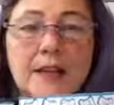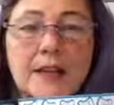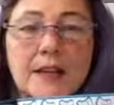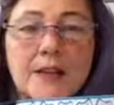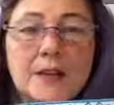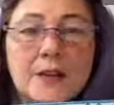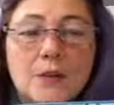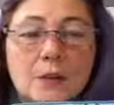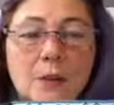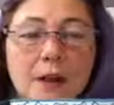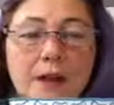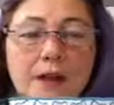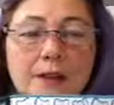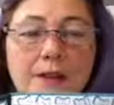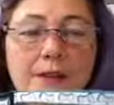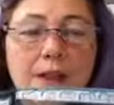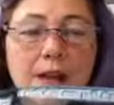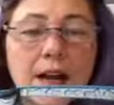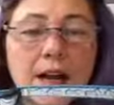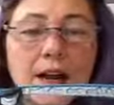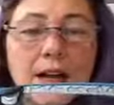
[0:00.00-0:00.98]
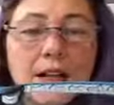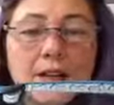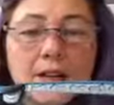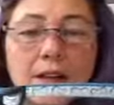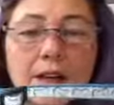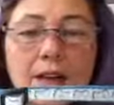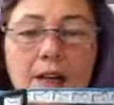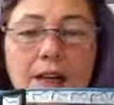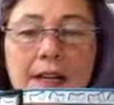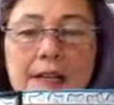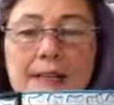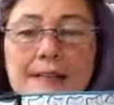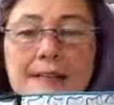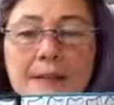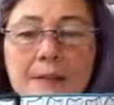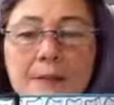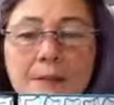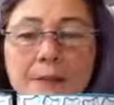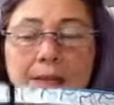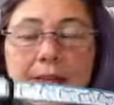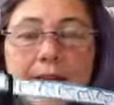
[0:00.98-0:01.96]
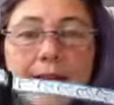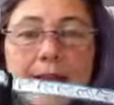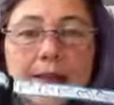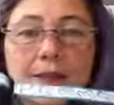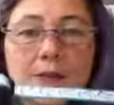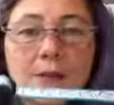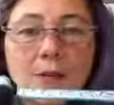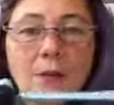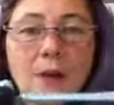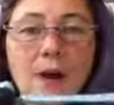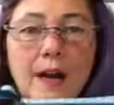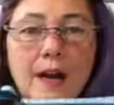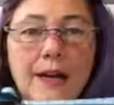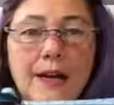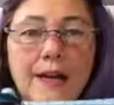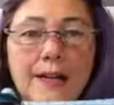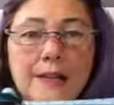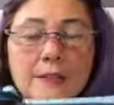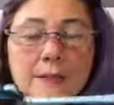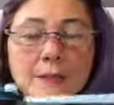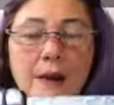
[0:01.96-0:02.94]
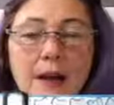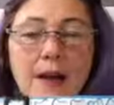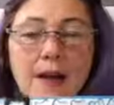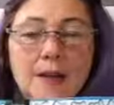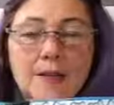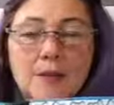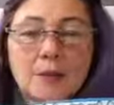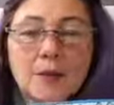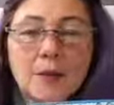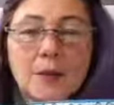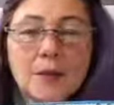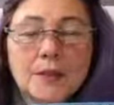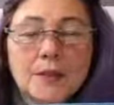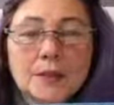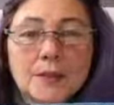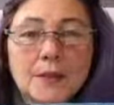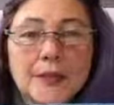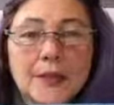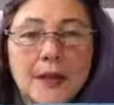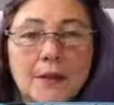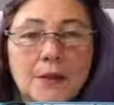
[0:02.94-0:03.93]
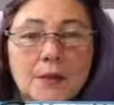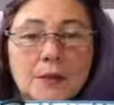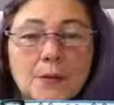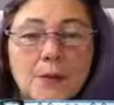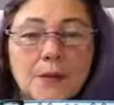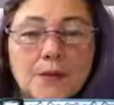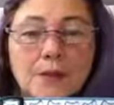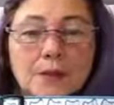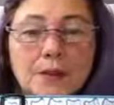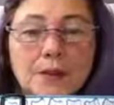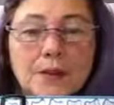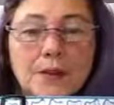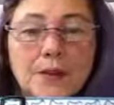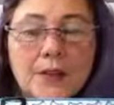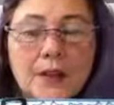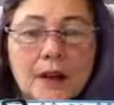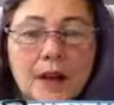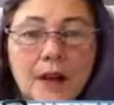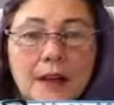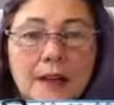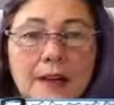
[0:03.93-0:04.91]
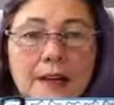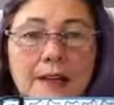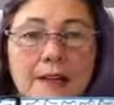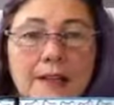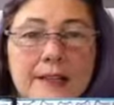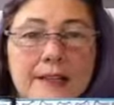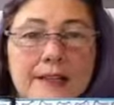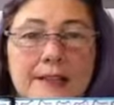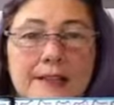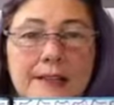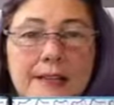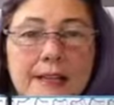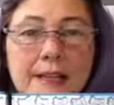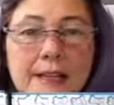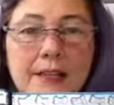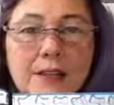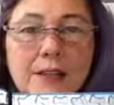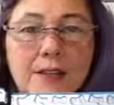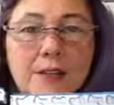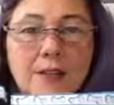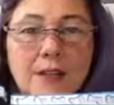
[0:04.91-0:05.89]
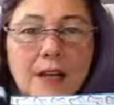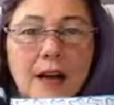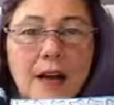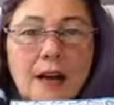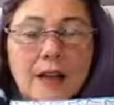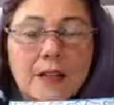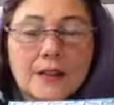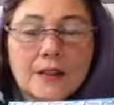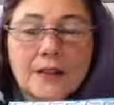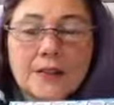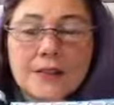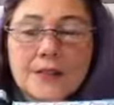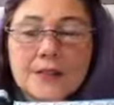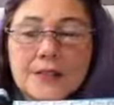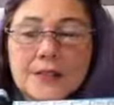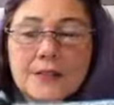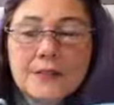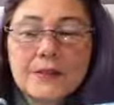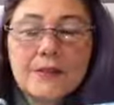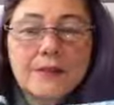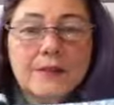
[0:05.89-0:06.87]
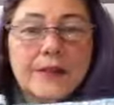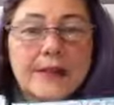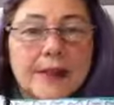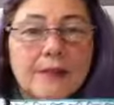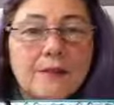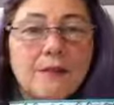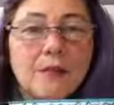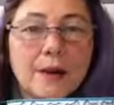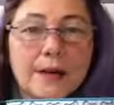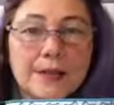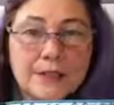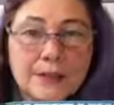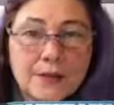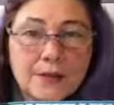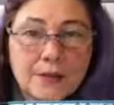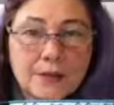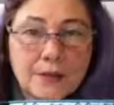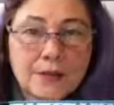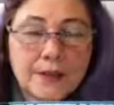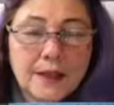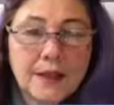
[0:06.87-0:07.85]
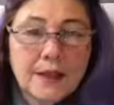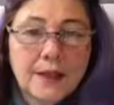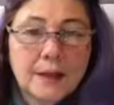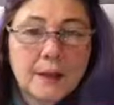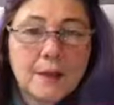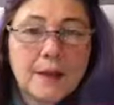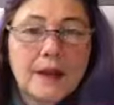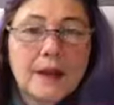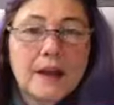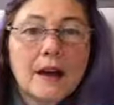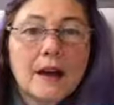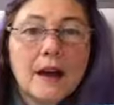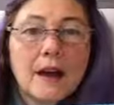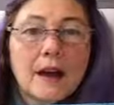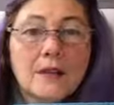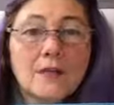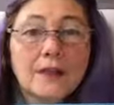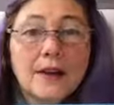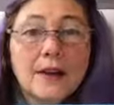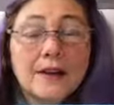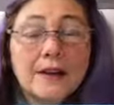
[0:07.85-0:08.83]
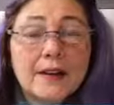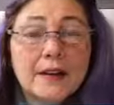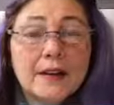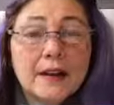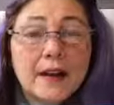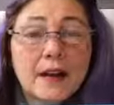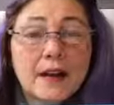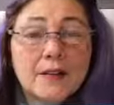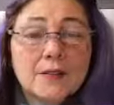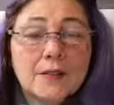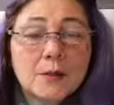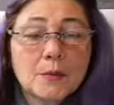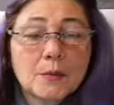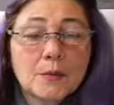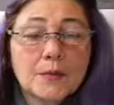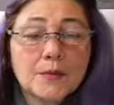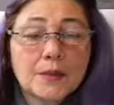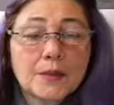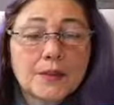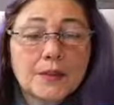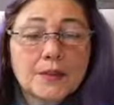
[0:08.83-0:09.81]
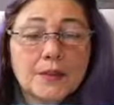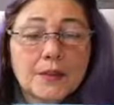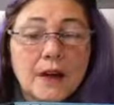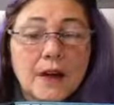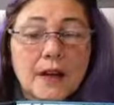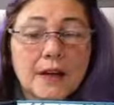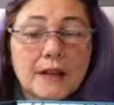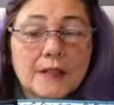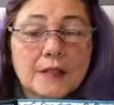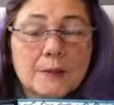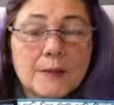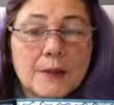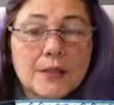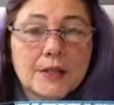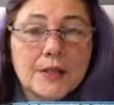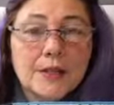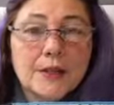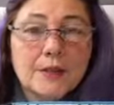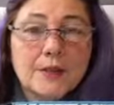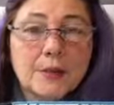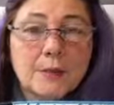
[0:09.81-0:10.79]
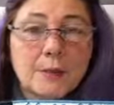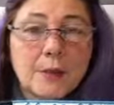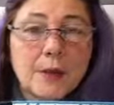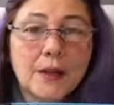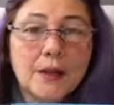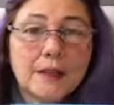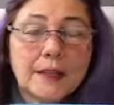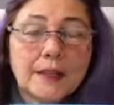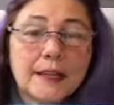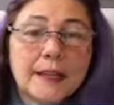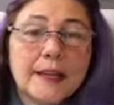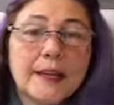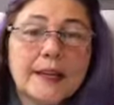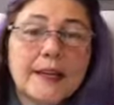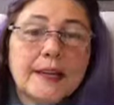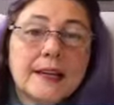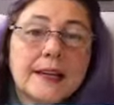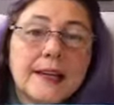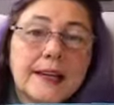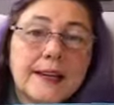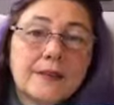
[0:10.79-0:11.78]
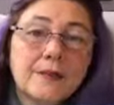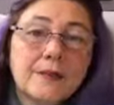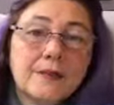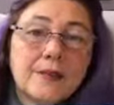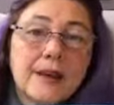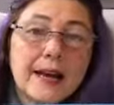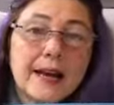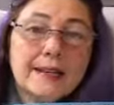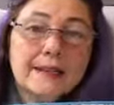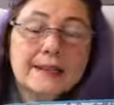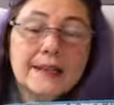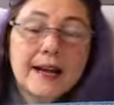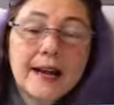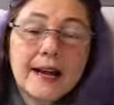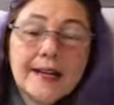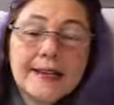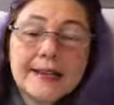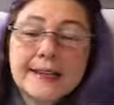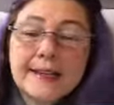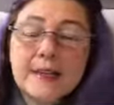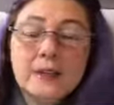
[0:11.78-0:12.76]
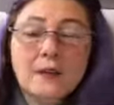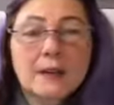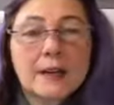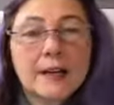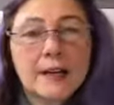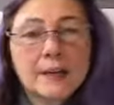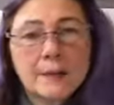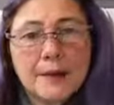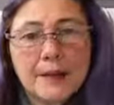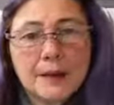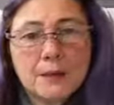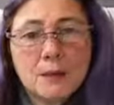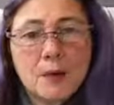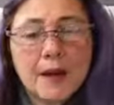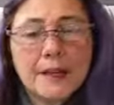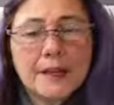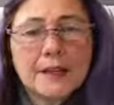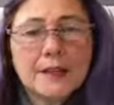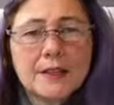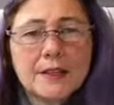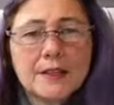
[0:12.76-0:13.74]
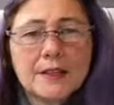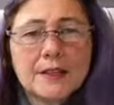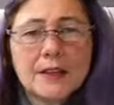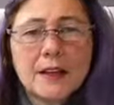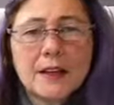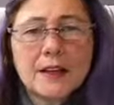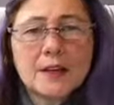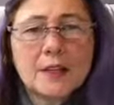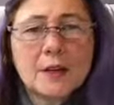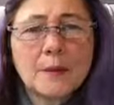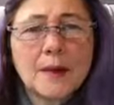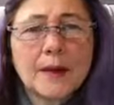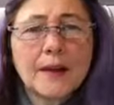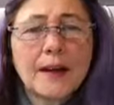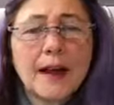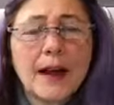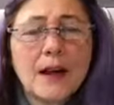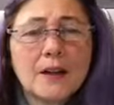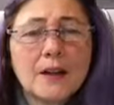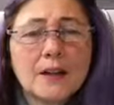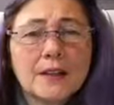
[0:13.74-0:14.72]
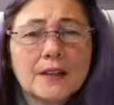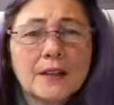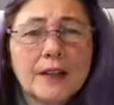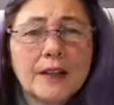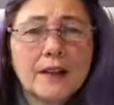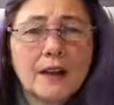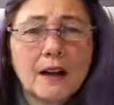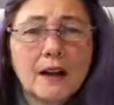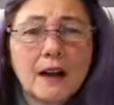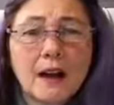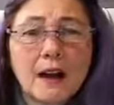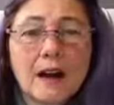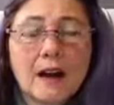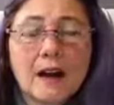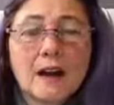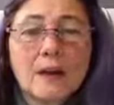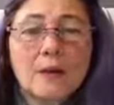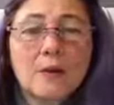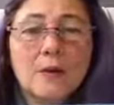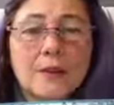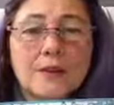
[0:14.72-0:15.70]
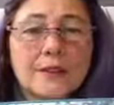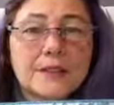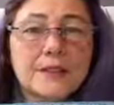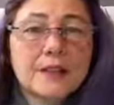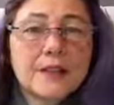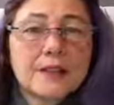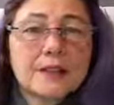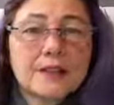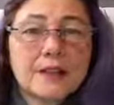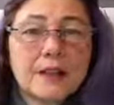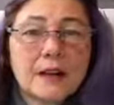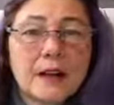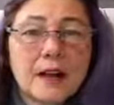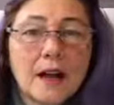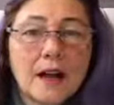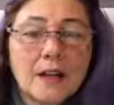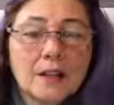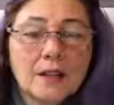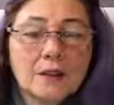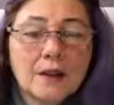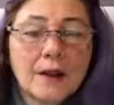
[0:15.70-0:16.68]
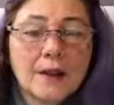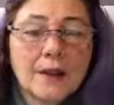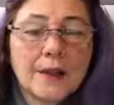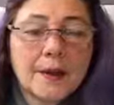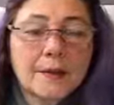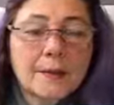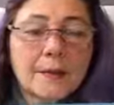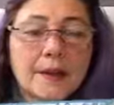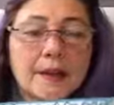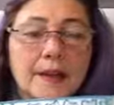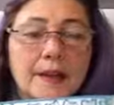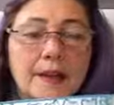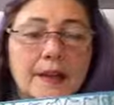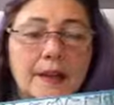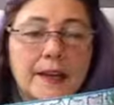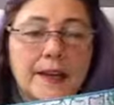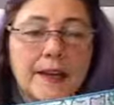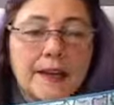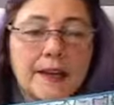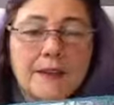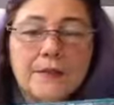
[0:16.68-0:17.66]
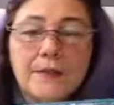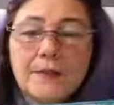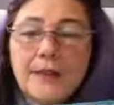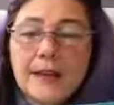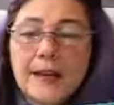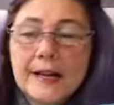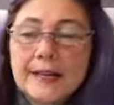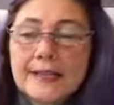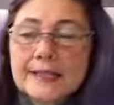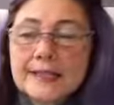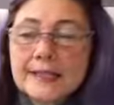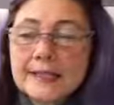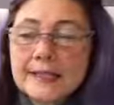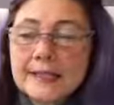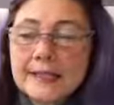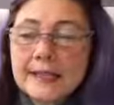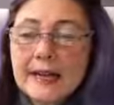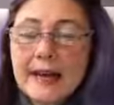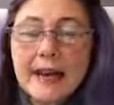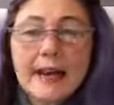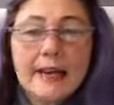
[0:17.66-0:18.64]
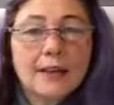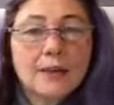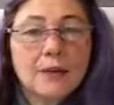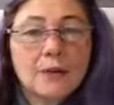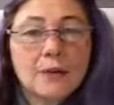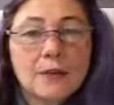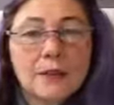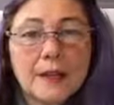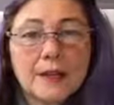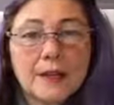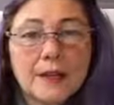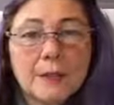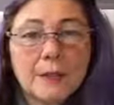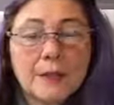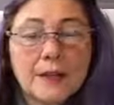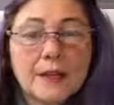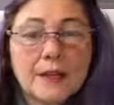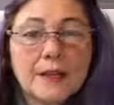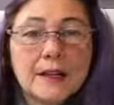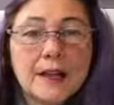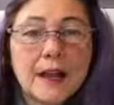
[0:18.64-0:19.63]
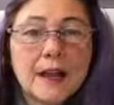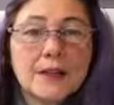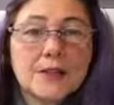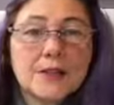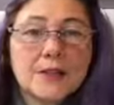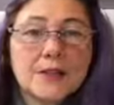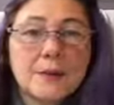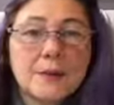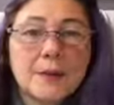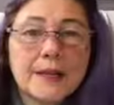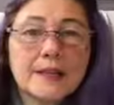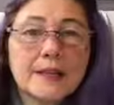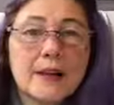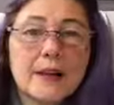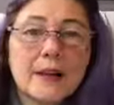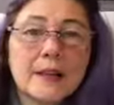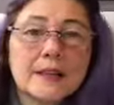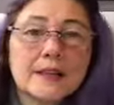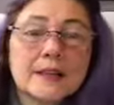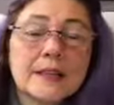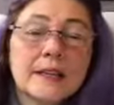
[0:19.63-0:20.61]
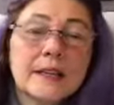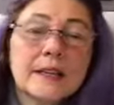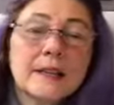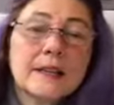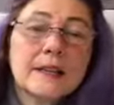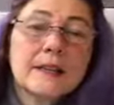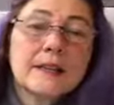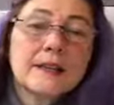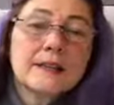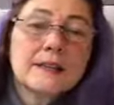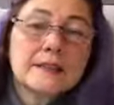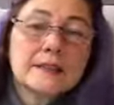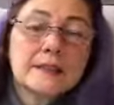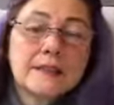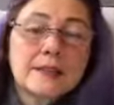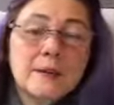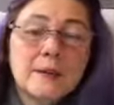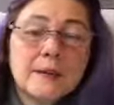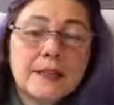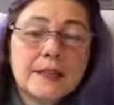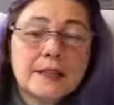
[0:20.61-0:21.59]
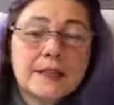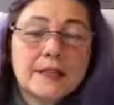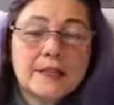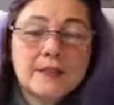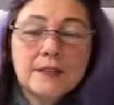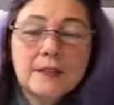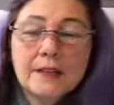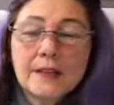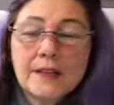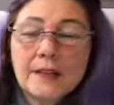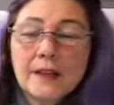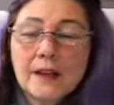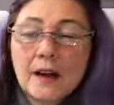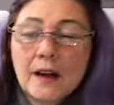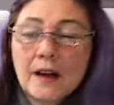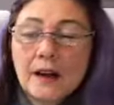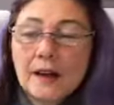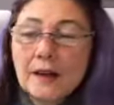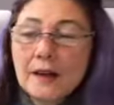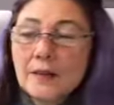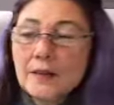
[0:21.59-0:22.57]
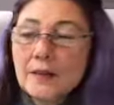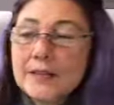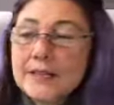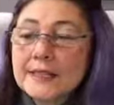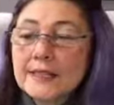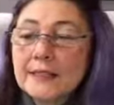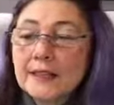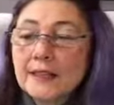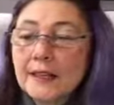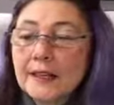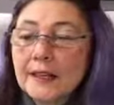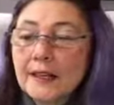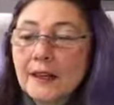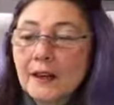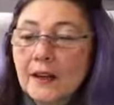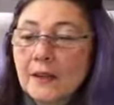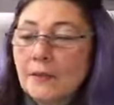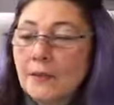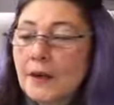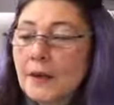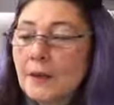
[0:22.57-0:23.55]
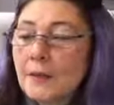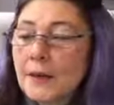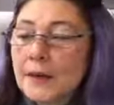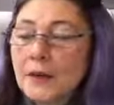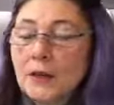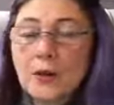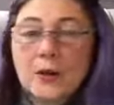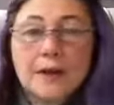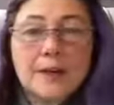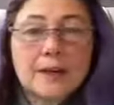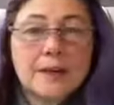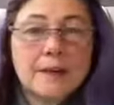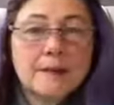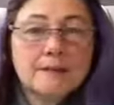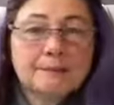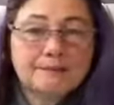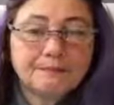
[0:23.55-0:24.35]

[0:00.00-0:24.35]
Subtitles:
You want your collar to be as wide as possible to be comfortable for your dog. Skinny little collars, even if they have rhinestones on them, are very uncomfortable for your dog, especially if you're pulling. And in fact, I can't recommend walking your dog, no matter how good they are, with just a collar on them. And in fact, I don't like putting collars on my dogs. And somebody even recently on one of my Corgi